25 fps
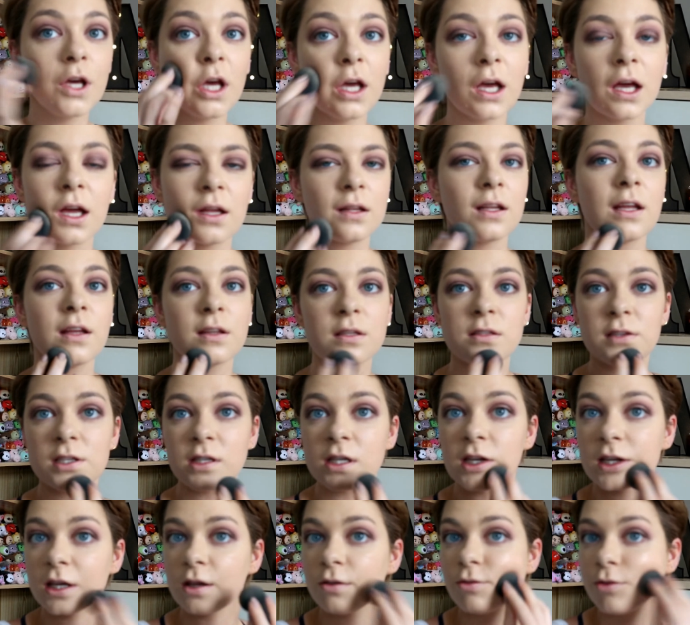and that's
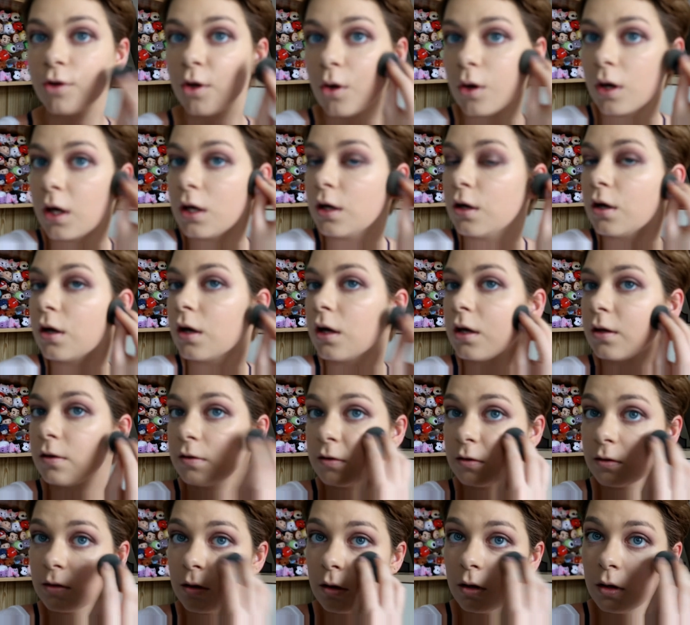going to give you a
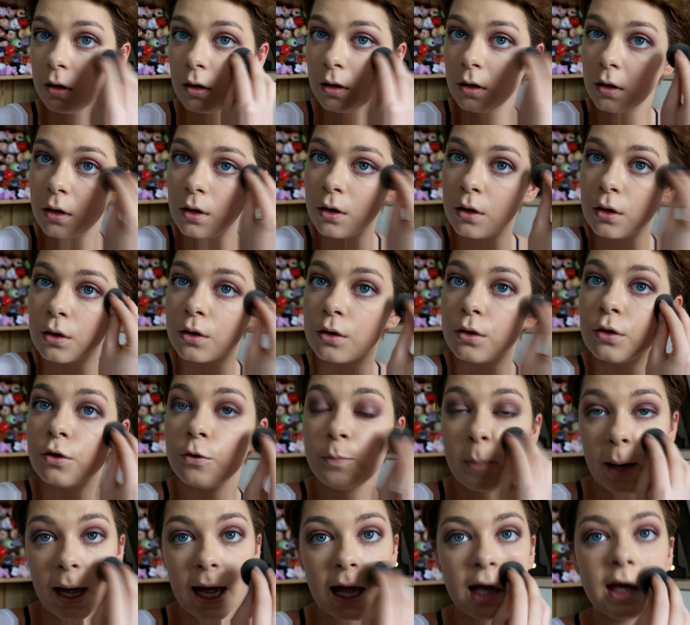nice good
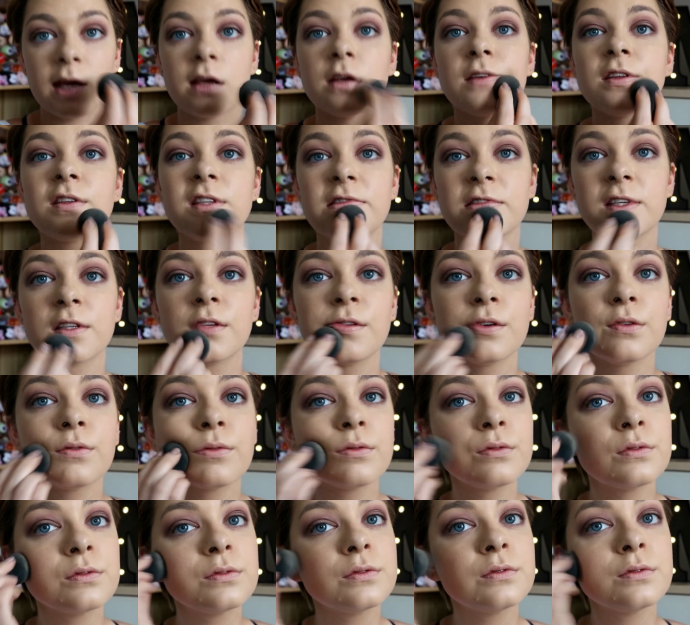base
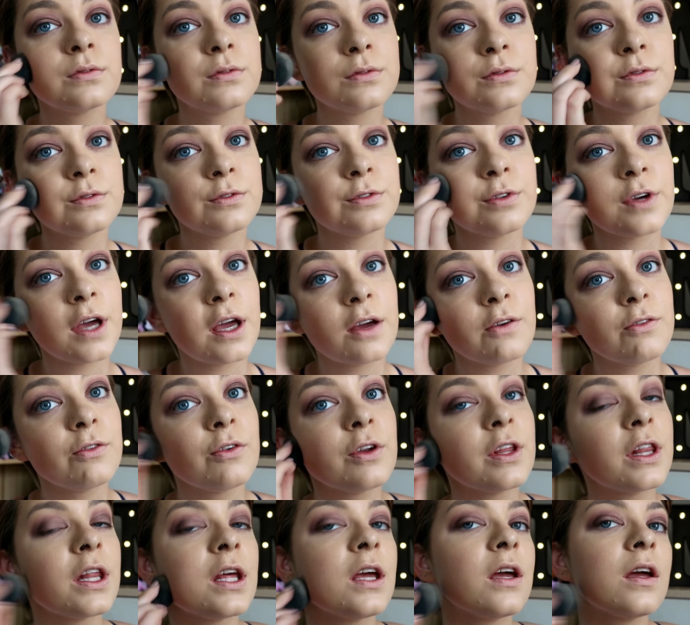for
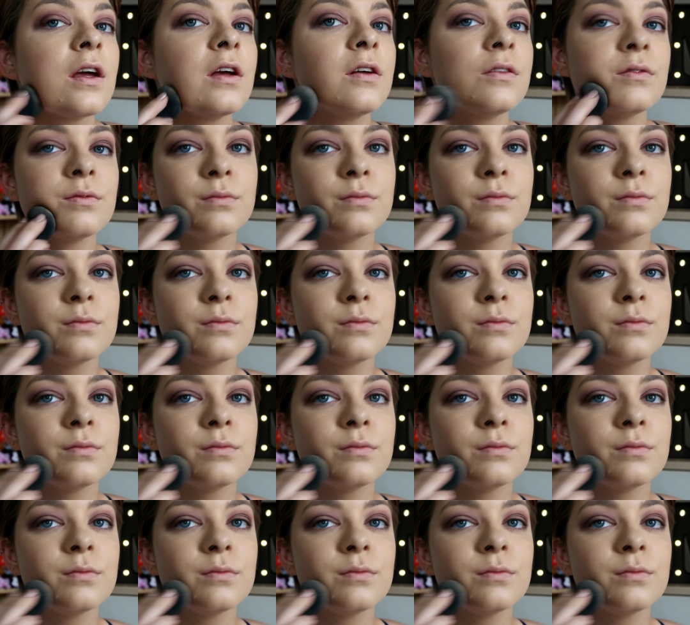everything.